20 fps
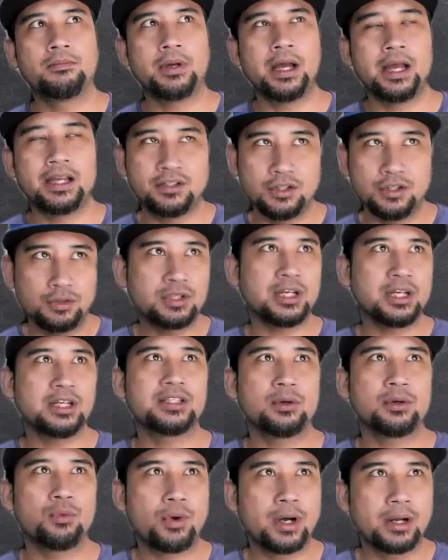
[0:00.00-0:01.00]
As you say,
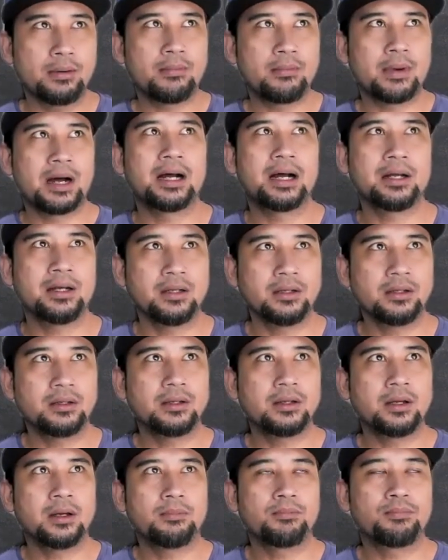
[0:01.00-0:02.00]
it's a one market
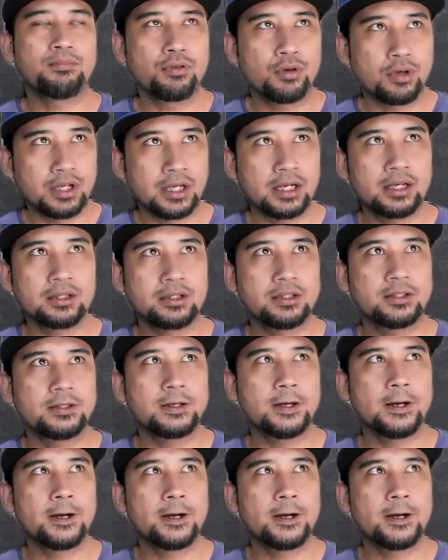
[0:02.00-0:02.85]
product.